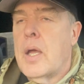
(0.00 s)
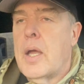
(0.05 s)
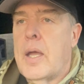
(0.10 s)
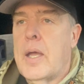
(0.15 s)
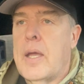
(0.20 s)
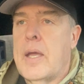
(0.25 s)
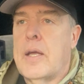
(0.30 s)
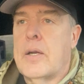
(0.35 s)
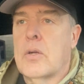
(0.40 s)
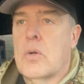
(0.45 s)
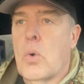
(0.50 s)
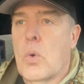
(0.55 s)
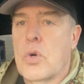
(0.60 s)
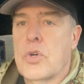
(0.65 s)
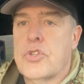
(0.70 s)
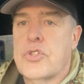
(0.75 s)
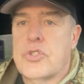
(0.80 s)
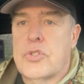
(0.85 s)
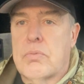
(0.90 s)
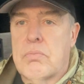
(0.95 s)
And of
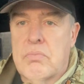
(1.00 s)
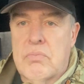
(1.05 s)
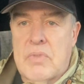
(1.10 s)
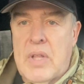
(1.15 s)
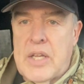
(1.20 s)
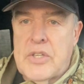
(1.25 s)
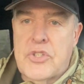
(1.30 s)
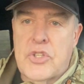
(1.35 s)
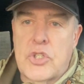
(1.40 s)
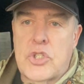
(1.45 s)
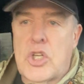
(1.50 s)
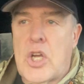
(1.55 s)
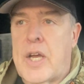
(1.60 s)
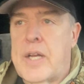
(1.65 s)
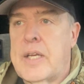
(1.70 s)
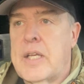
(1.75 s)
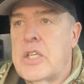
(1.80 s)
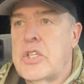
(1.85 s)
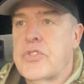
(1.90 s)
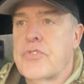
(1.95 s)
course, that's the
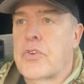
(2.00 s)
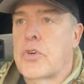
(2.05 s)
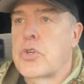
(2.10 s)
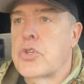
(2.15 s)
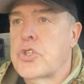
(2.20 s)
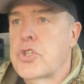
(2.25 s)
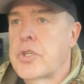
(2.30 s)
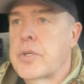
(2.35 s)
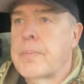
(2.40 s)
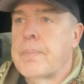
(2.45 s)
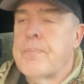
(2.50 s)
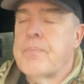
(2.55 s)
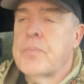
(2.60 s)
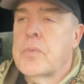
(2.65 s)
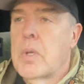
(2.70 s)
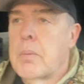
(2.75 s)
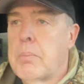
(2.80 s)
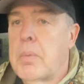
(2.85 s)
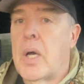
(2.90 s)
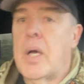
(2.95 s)
Chinese
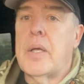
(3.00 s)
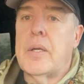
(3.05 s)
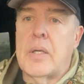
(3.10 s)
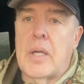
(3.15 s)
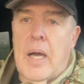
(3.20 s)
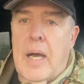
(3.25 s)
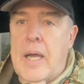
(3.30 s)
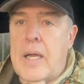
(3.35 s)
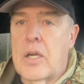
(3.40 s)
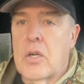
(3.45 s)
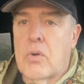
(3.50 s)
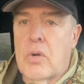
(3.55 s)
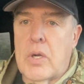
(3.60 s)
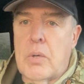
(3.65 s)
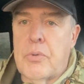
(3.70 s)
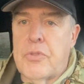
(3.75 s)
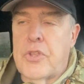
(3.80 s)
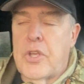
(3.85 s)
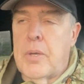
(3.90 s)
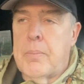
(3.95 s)
version. But I agree
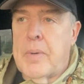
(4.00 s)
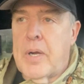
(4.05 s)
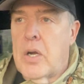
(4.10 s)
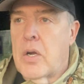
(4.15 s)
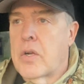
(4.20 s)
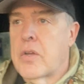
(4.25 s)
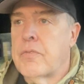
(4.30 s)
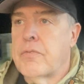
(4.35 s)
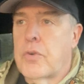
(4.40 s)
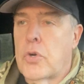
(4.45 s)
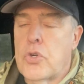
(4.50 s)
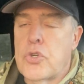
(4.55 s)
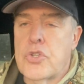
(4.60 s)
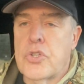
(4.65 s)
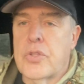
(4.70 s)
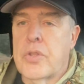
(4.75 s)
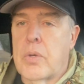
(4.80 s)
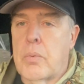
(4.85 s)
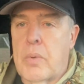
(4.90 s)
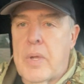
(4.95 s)
with the American
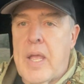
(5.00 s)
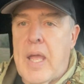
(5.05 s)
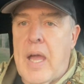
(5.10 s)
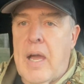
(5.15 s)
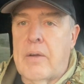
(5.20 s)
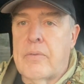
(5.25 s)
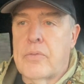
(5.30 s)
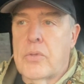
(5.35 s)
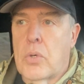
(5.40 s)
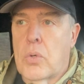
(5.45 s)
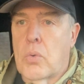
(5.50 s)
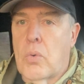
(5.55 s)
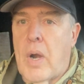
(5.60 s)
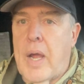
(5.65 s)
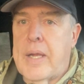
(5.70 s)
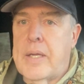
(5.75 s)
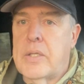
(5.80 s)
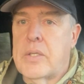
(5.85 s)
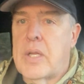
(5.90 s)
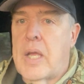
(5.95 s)
version that we have the
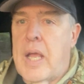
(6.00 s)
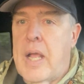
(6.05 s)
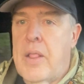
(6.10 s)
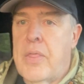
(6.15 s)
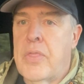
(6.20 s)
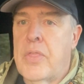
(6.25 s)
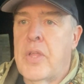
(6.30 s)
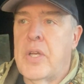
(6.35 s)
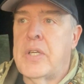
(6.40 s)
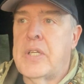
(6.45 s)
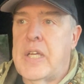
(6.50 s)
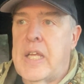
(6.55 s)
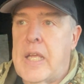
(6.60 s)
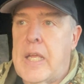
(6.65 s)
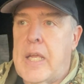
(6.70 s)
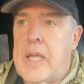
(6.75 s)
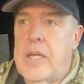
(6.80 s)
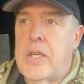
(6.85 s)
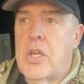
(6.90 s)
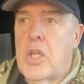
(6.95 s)
right and the
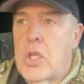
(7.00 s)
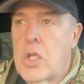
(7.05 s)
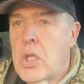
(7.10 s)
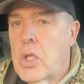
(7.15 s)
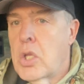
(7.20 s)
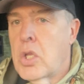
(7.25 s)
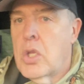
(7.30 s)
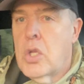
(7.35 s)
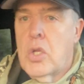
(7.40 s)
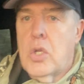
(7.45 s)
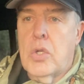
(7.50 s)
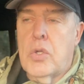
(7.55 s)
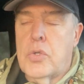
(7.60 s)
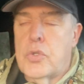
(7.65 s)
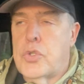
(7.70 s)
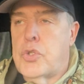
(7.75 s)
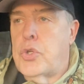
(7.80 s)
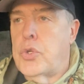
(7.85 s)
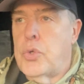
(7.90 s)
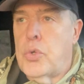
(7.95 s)
need
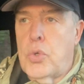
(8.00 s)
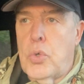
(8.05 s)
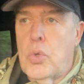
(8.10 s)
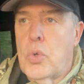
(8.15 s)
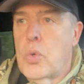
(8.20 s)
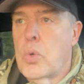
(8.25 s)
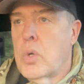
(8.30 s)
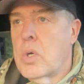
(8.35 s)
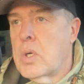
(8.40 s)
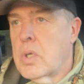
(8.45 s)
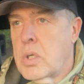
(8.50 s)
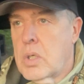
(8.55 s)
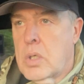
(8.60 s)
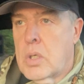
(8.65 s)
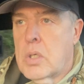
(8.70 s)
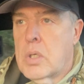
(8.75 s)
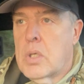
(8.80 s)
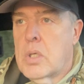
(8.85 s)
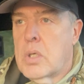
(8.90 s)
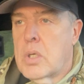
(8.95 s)

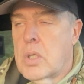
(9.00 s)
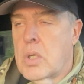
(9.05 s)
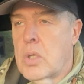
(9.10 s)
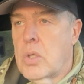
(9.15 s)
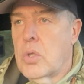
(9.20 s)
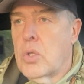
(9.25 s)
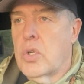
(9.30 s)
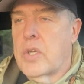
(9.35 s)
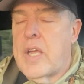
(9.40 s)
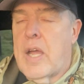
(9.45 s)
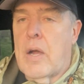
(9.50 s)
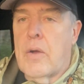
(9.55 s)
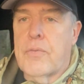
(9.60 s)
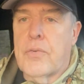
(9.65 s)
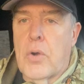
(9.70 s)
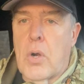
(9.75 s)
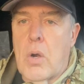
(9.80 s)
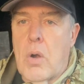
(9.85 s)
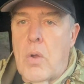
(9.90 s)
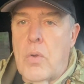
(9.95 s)
to look out
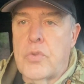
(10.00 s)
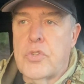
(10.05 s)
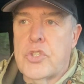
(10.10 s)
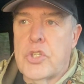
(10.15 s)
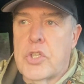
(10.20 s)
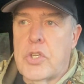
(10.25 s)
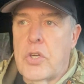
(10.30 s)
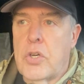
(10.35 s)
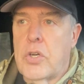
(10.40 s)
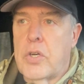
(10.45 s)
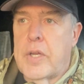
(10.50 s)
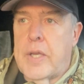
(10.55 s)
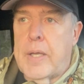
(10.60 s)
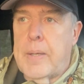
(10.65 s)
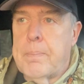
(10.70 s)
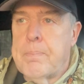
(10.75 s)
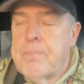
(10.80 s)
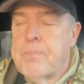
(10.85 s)
for our own security.